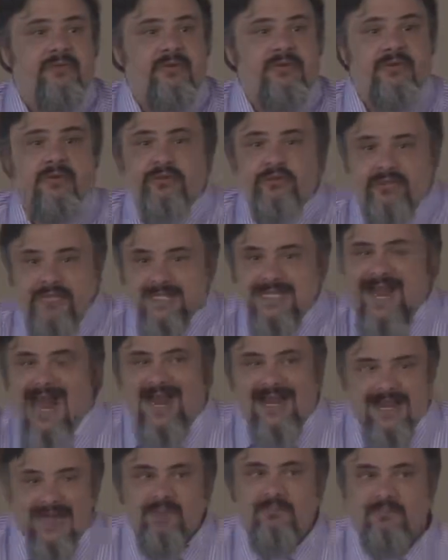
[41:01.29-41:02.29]
You're usually
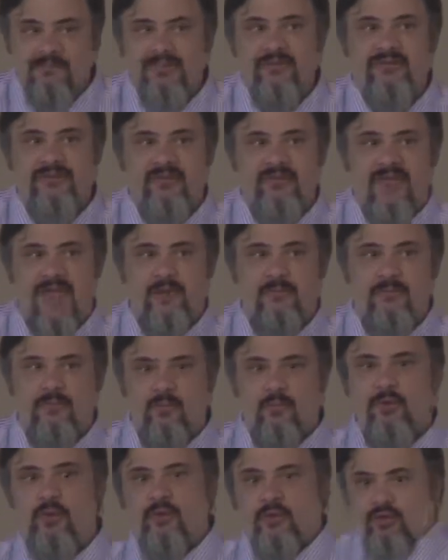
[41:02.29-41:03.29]
not going to build to
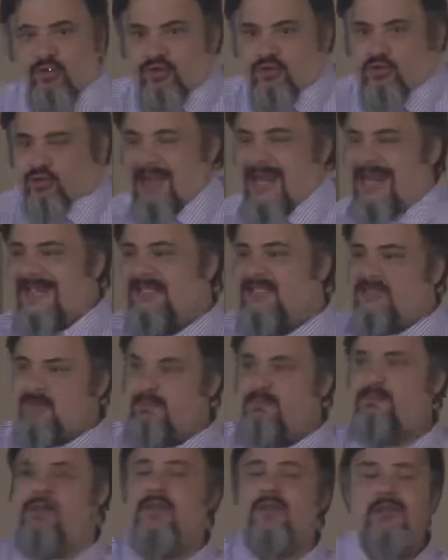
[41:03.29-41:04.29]
that. We're trained to
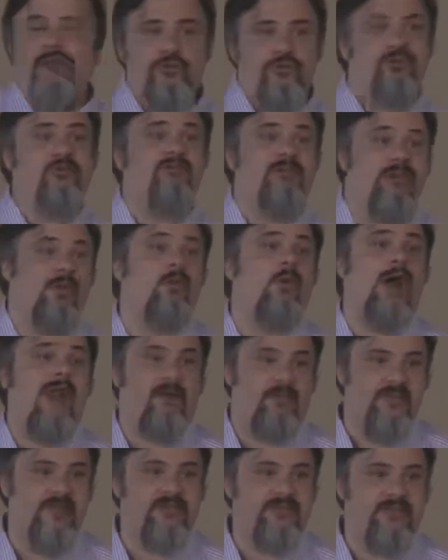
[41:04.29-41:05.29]
build to
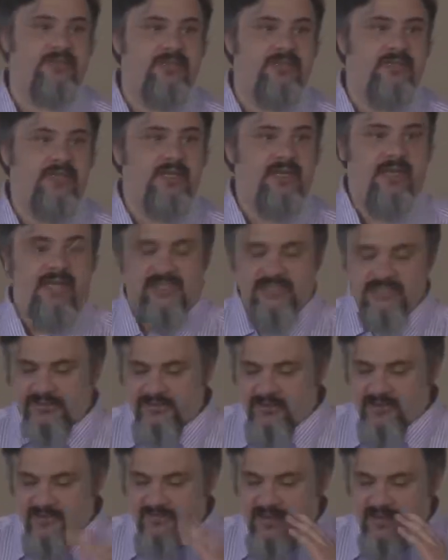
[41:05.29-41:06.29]
requirements. And
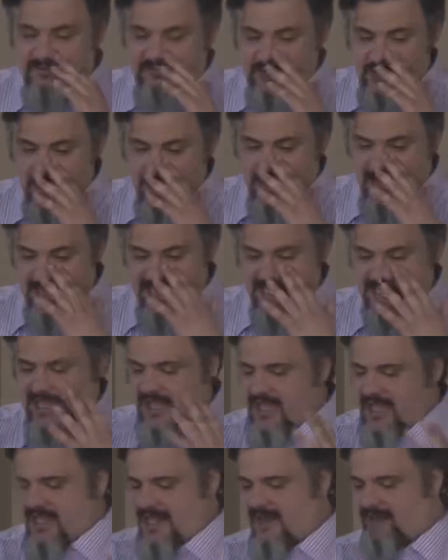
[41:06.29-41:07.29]
so if you want it,
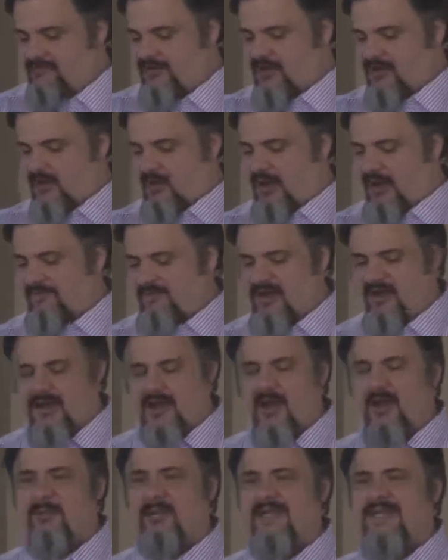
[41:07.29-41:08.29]
and very often a
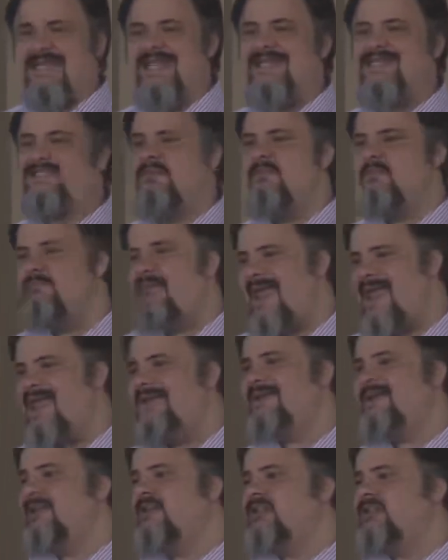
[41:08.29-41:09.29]
company is
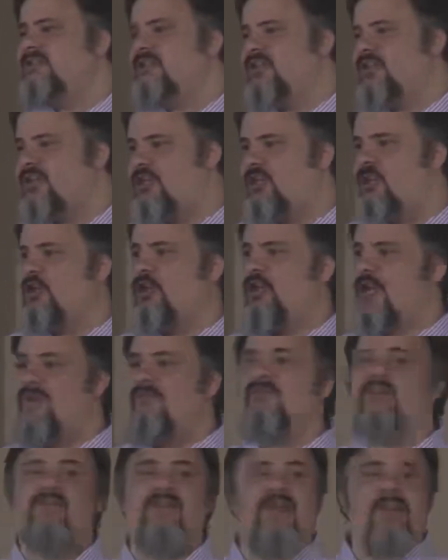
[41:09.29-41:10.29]
demanding security
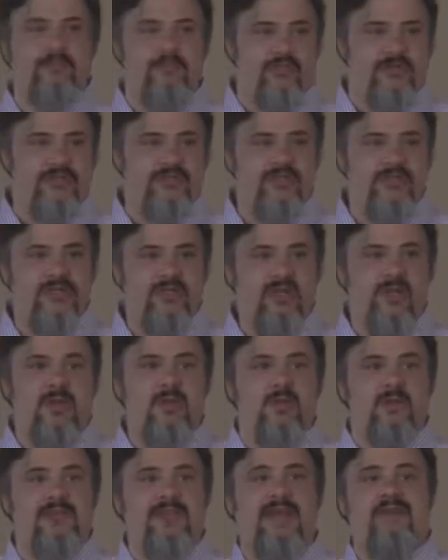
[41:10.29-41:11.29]
of developers,
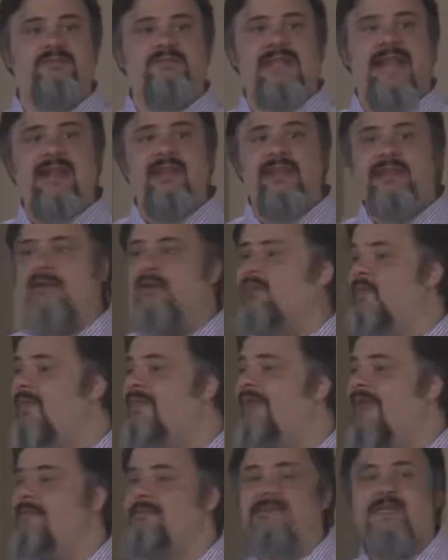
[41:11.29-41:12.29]
without telling them
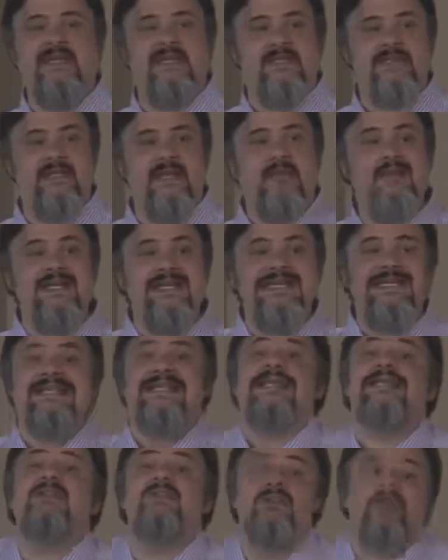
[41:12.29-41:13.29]
what that means. And we
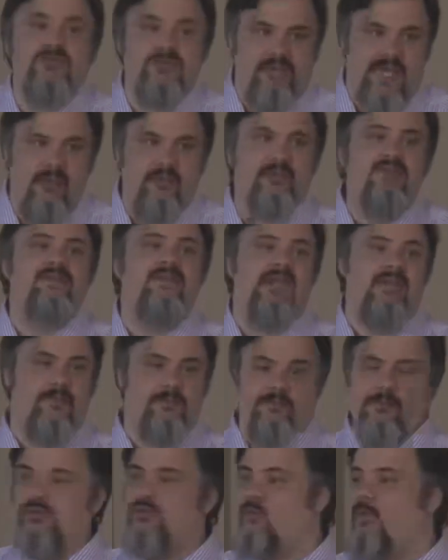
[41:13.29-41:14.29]
need to tell
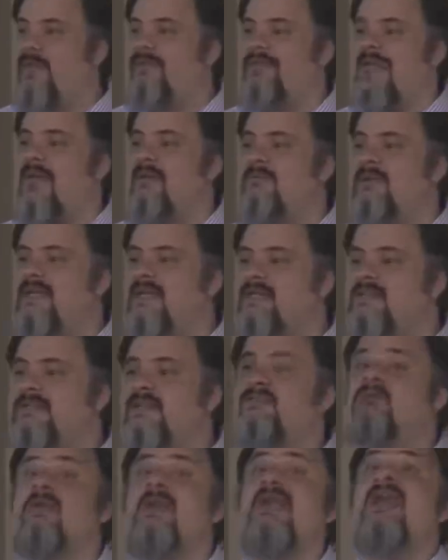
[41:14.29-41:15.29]
developers what that means
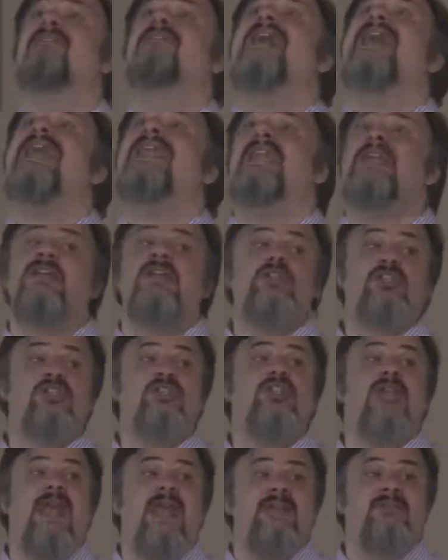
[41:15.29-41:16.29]
if we have any
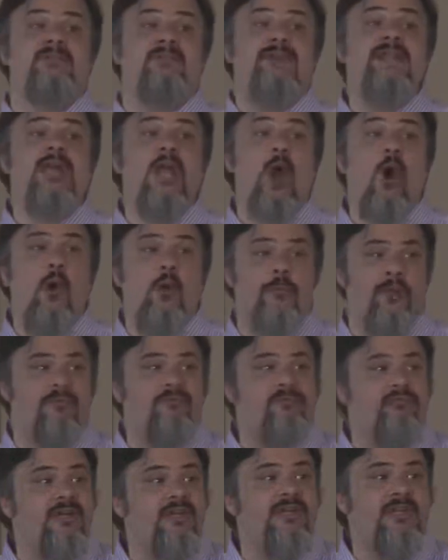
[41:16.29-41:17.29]
chance or any hope
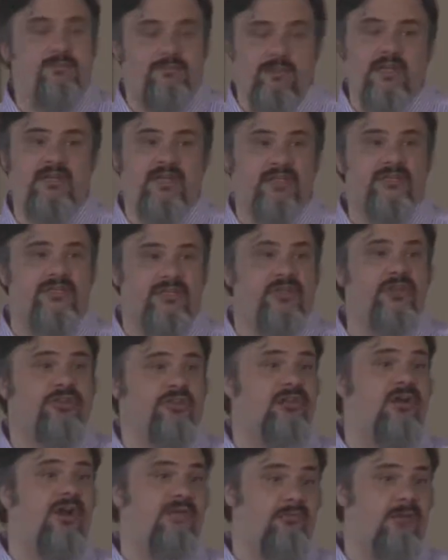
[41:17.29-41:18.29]
of really building secure
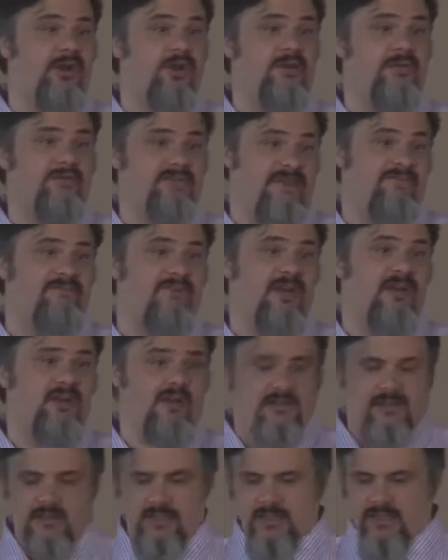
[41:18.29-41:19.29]
software. Is that
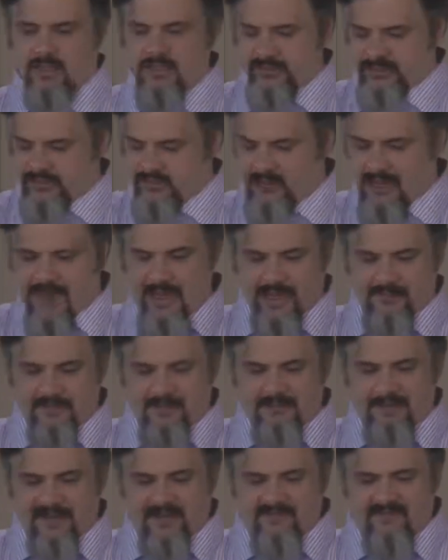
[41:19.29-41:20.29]
fair? Yeah. So
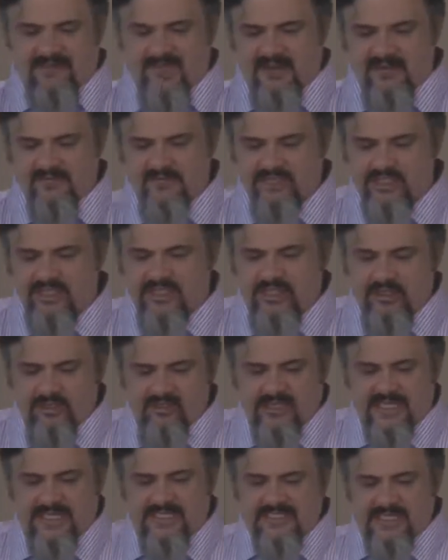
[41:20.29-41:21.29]
I'm a big fan of
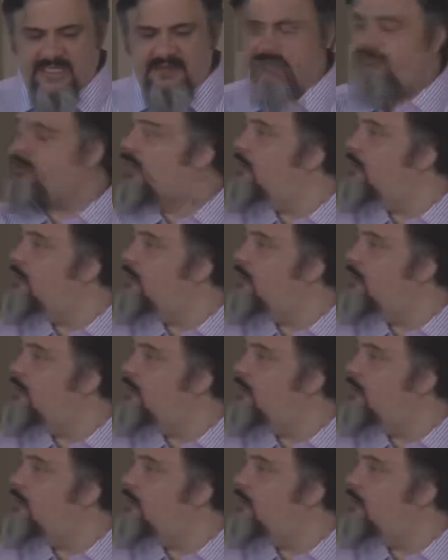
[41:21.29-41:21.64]
security-centric